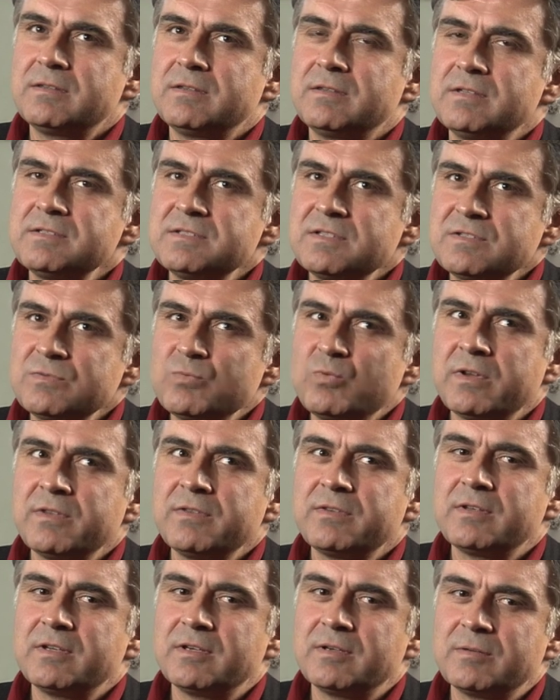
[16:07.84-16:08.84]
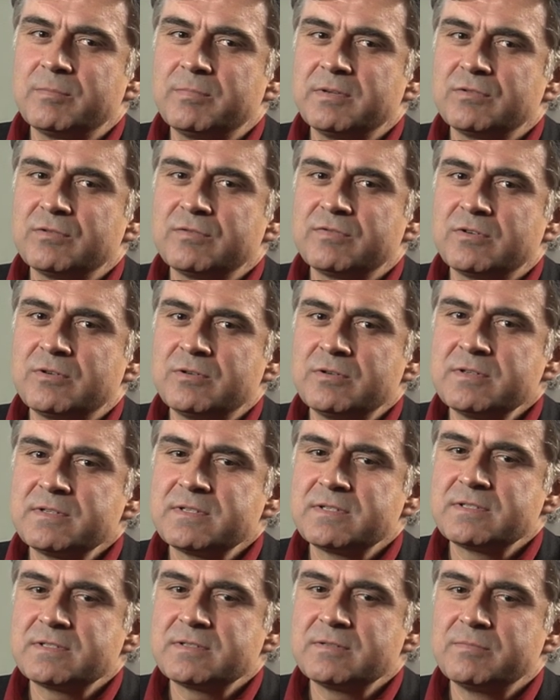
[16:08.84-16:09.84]
This is one thing, but of
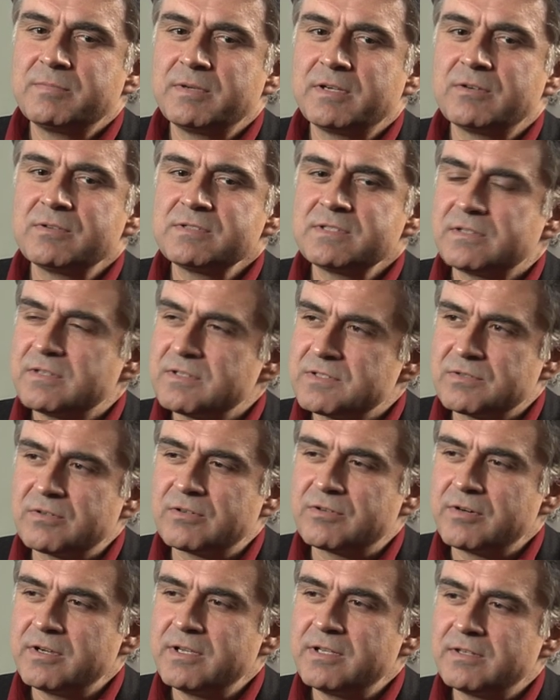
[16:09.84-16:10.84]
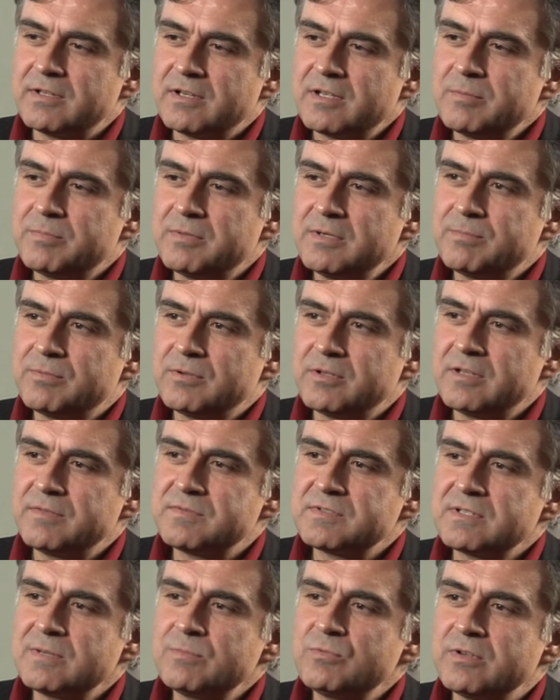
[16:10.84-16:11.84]
course, because it is so great, and if
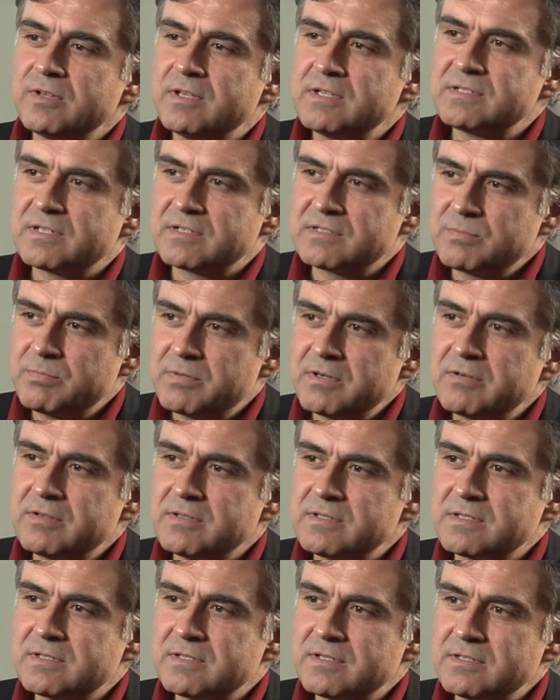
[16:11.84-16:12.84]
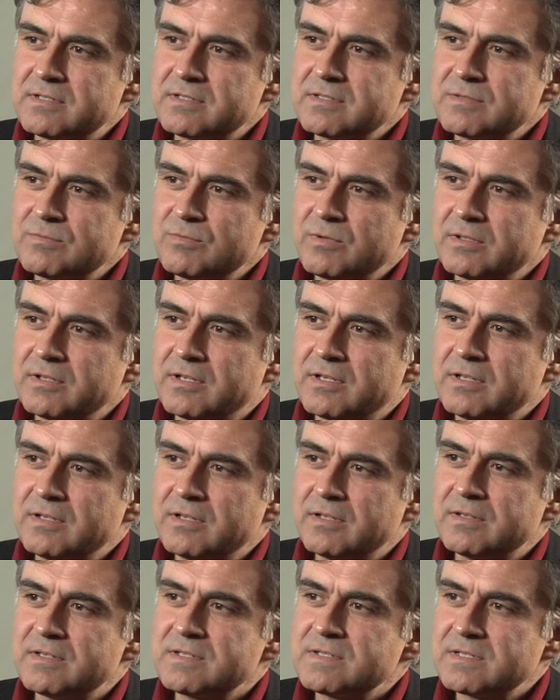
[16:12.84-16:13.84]
someone has experienced this, one can
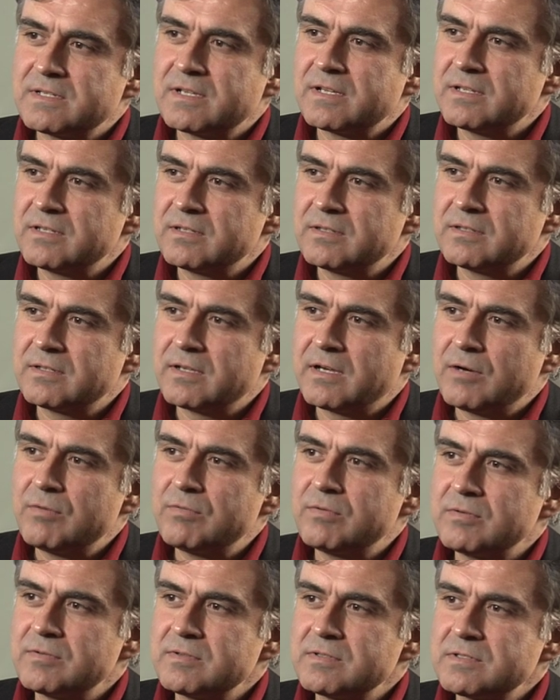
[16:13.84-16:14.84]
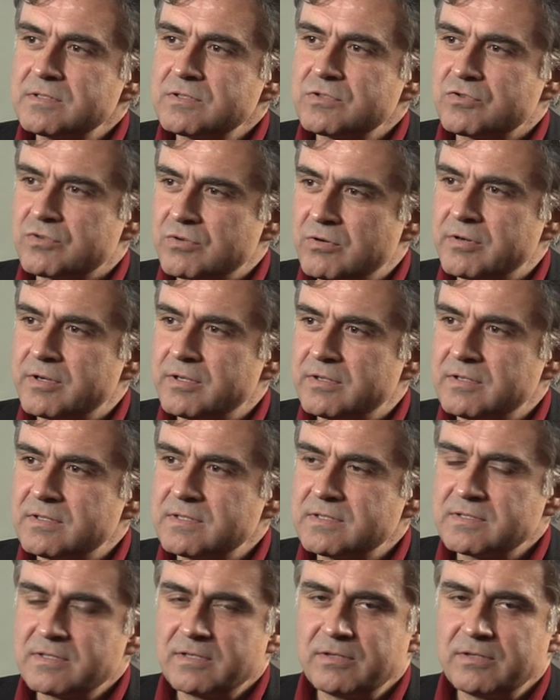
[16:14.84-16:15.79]
understand how strong it is.